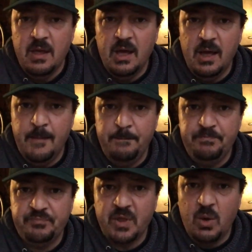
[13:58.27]
Um,
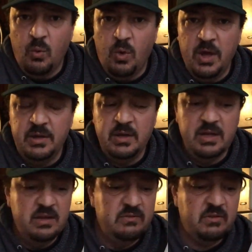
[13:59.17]
one
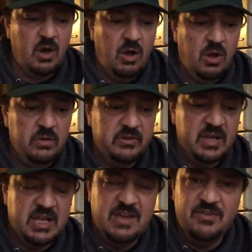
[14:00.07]
is called
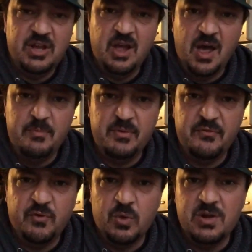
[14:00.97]
Given Up
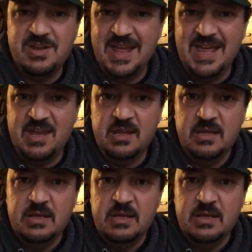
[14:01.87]
for Dead,